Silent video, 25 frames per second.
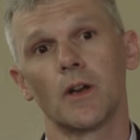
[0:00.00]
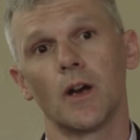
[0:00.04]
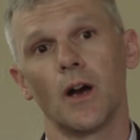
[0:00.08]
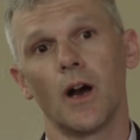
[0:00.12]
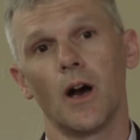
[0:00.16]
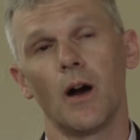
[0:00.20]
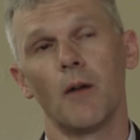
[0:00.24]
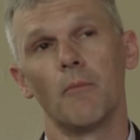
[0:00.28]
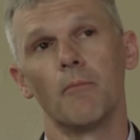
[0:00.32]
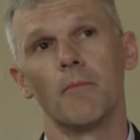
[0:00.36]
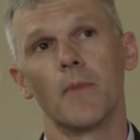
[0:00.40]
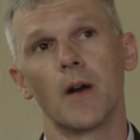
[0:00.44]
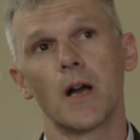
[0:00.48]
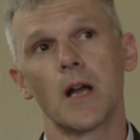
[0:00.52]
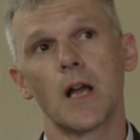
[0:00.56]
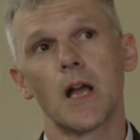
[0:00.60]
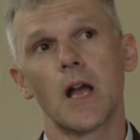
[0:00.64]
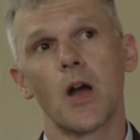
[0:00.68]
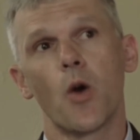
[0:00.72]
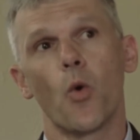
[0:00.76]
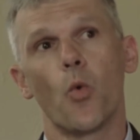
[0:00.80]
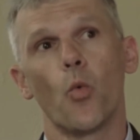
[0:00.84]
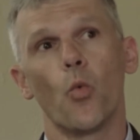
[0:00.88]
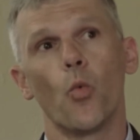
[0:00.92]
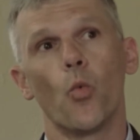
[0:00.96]
Um,
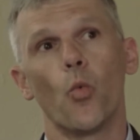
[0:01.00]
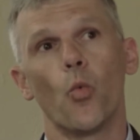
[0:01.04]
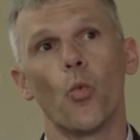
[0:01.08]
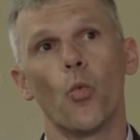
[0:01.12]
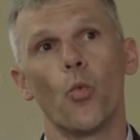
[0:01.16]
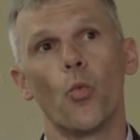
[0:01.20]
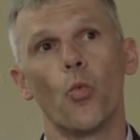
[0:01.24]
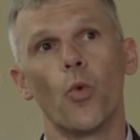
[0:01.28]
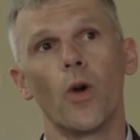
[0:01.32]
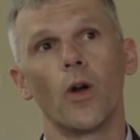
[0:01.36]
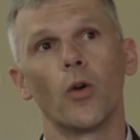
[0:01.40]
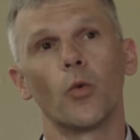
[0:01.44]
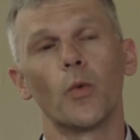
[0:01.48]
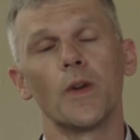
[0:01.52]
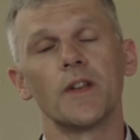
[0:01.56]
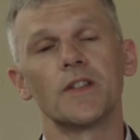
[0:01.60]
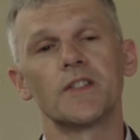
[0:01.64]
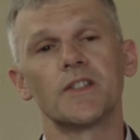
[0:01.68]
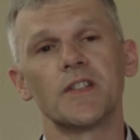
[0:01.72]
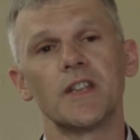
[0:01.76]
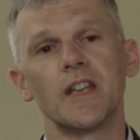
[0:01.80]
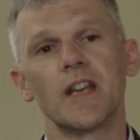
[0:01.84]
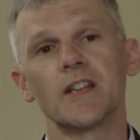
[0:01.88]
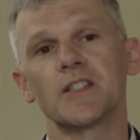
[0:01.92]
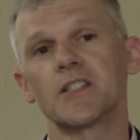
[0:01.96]
will we
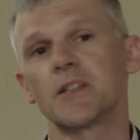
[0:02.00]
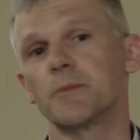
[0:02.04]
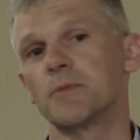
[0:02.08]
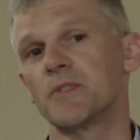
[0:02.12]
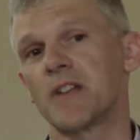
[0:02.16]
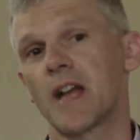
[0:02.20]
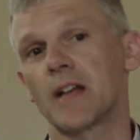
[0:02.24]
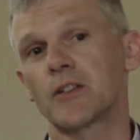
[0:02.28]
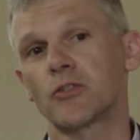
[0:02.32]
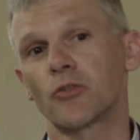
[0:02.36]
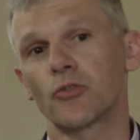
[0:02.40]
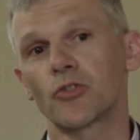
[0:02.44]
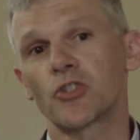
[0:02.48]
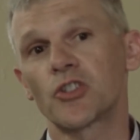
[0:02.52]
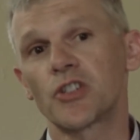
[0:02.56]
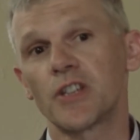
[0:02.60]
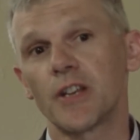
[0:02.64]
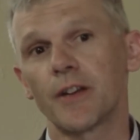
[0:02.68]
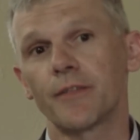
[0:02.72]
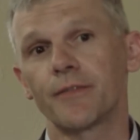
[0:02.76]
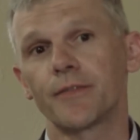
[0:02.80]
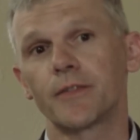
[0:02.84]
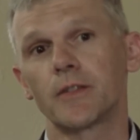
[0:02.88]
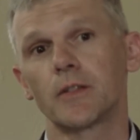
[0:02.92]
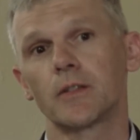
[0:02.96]
see a substantial
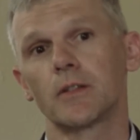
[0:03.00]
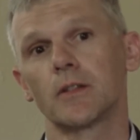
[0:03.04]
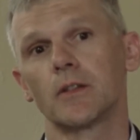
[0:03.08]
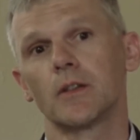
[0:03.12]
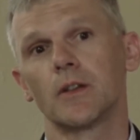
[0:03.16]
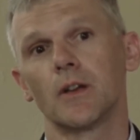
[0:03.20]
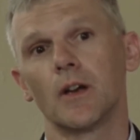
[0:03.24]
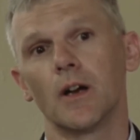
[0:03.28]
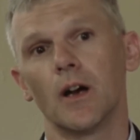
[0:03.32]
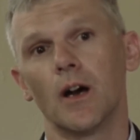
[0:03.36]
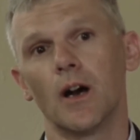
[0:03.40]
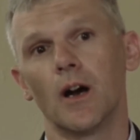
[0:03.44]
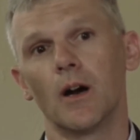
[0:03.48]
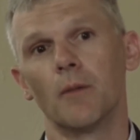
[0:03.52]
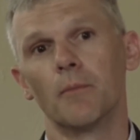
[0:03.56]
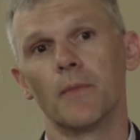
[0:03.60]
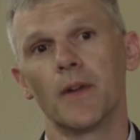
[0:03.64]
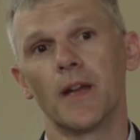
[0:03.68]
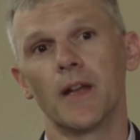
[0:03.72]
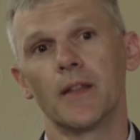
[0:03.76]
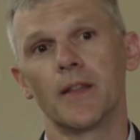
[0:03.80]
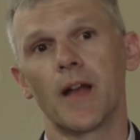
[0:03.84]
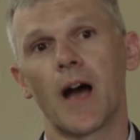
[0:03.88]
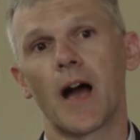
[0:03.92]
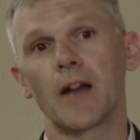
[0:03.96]
shift um,
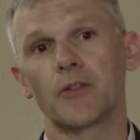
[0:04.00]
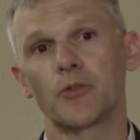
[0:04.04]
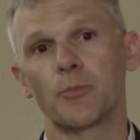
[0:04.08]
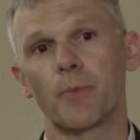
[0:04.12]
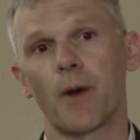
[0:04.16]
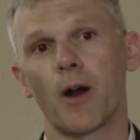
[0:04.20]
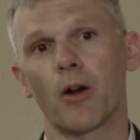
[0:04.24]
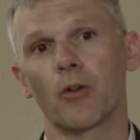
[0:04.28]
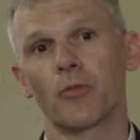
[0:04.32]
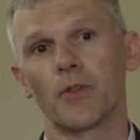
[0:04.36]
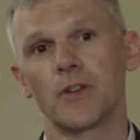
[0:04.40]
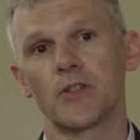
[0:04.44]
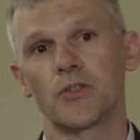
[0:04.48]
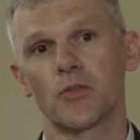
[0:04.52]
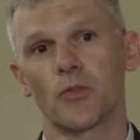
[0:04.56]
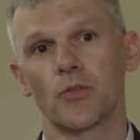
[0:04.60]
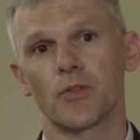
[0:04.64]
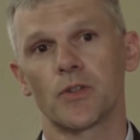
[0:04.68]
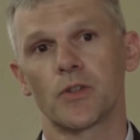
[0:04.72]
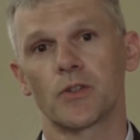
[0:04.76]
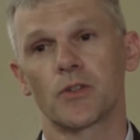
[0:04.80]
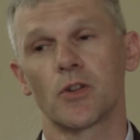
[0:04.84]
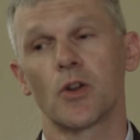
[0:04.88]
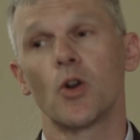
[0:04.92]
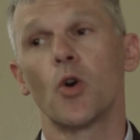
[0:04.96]
in the hydropower
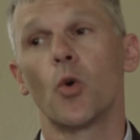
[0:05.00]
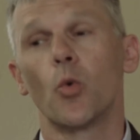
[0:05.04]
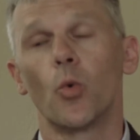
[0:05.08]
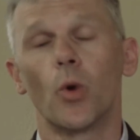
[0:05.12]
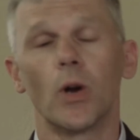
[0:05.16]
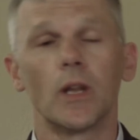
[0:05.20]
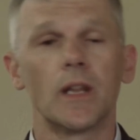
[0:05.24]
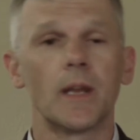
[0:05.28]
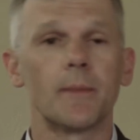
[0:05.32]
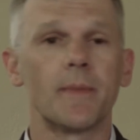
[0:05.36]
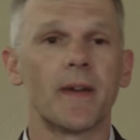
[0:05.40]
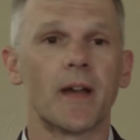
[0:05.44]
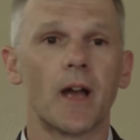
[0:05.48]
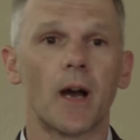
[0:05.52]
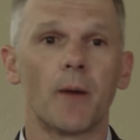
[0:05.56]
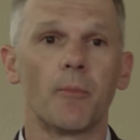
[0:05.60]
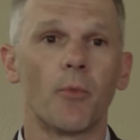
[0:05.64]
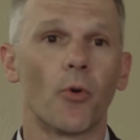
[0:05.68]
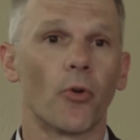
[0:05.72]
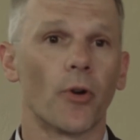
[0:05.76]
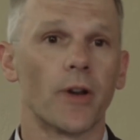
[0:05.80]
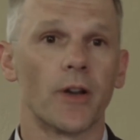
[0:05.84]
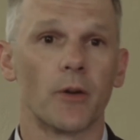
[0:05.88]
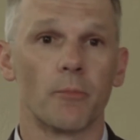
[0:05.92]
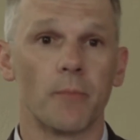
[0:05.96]
resources? Will they become
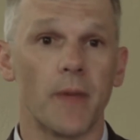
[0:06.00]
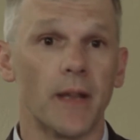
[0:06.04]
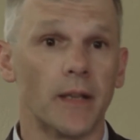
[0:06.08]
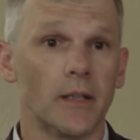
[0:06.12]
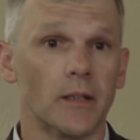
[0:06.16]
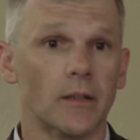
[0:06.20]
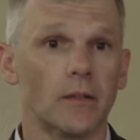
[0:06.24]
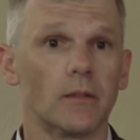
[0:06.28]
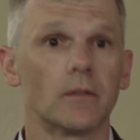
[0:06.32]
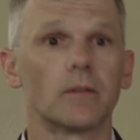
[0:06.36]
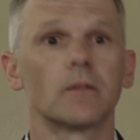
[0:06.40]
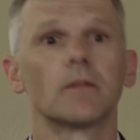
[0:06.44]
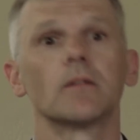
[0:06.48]
more intermittent?